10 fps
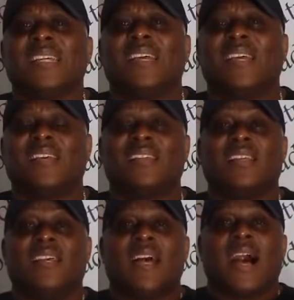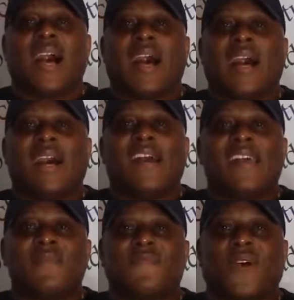And
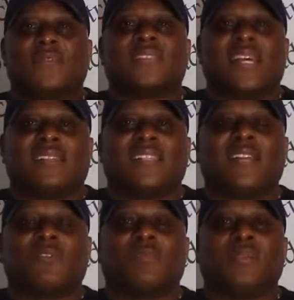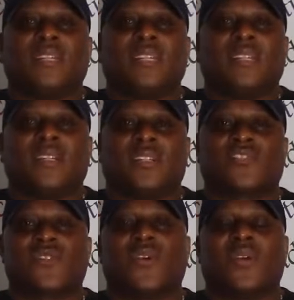I felt that they would be a
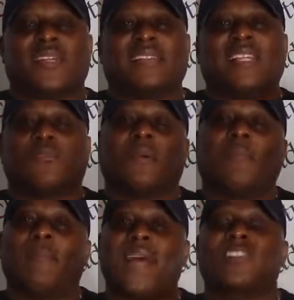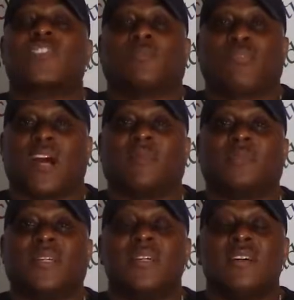struggle and that they were a matchup
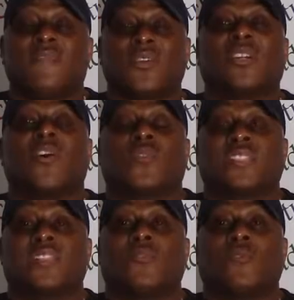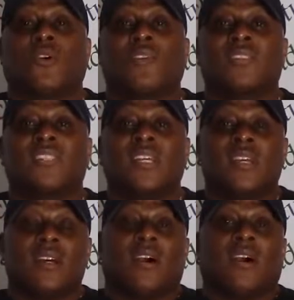problem for the Golden State Warriors.
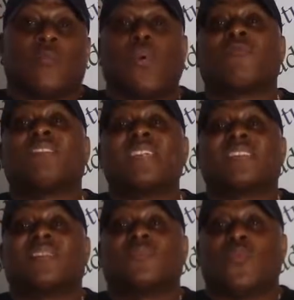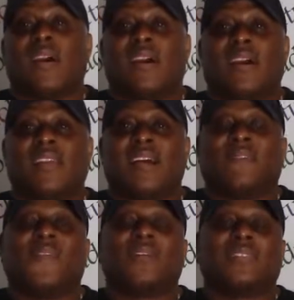Um, one reason why
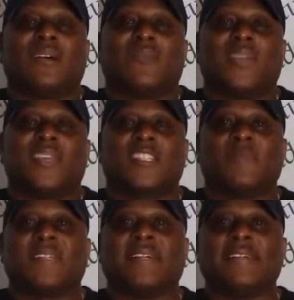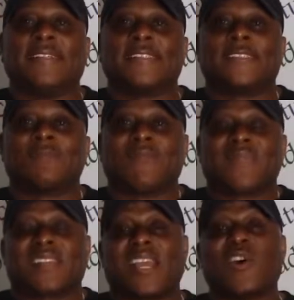I felt that way is because
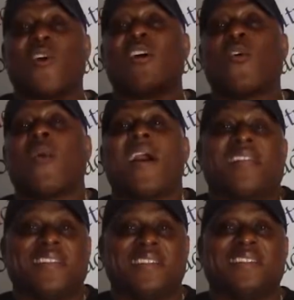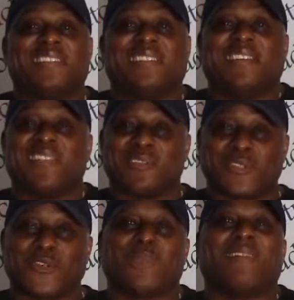they call Kawhi Leonard the
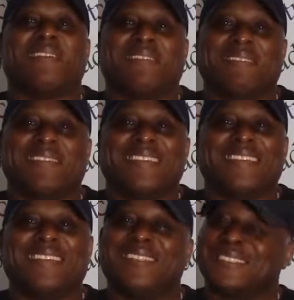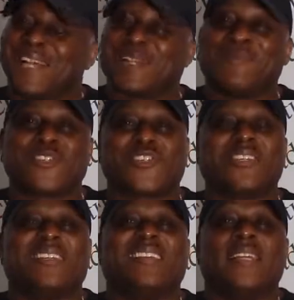Terminator. He's like a
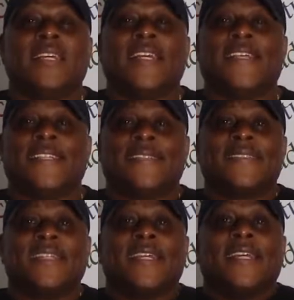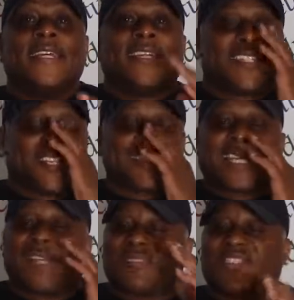machine. And he just
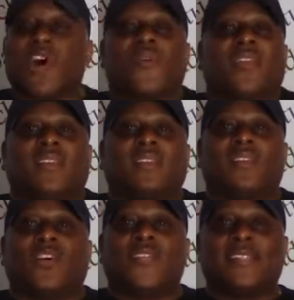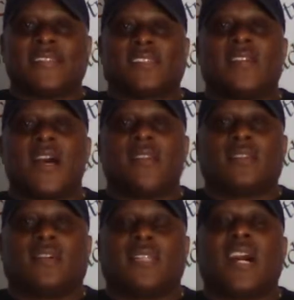keeps going. You know, he does not
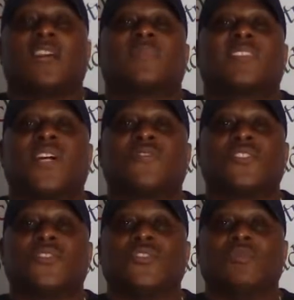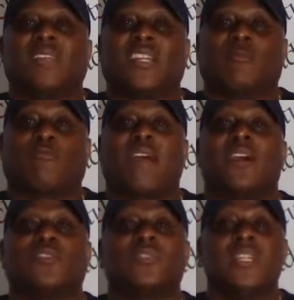allow himself to become
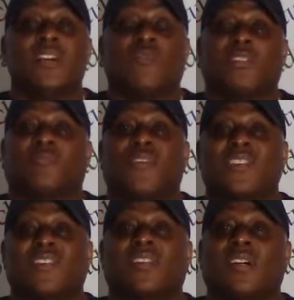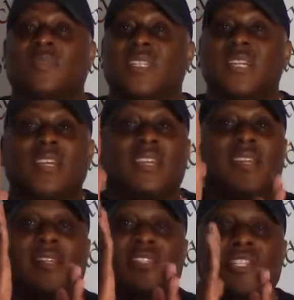rattled when the pressure comes.
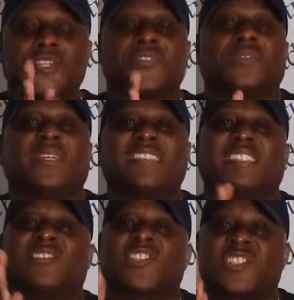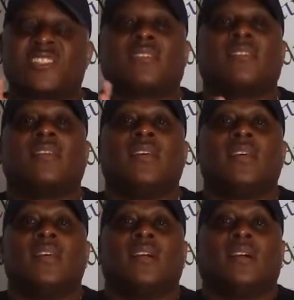He continually, he's consistent
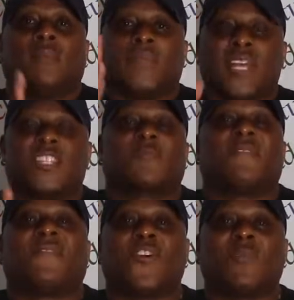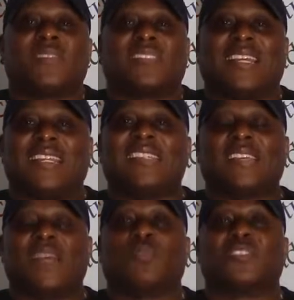um, in his performance and he's
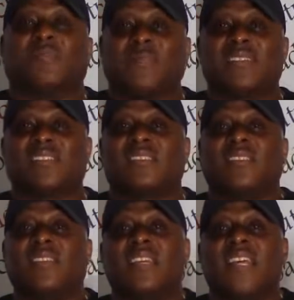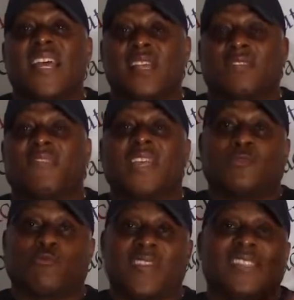able to mentally elevate
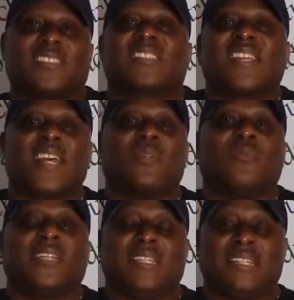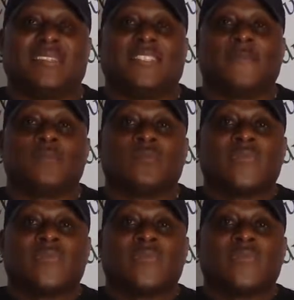and raise his game when he needs it.